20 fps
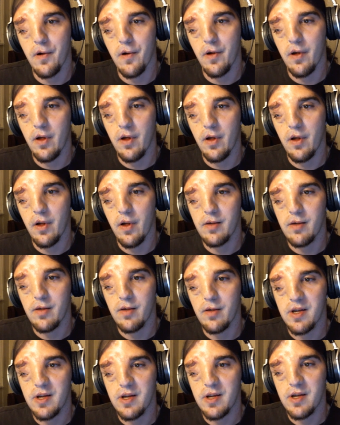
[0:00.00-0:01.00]
So
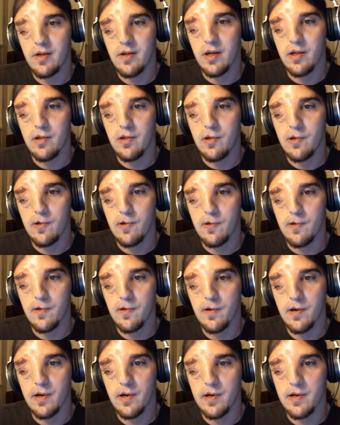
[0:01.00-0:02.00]
mm-hmm. it makes
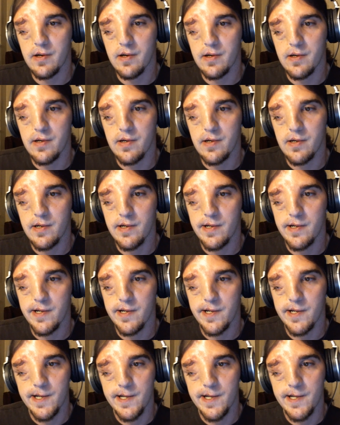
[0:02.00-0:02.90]
sense. Uh,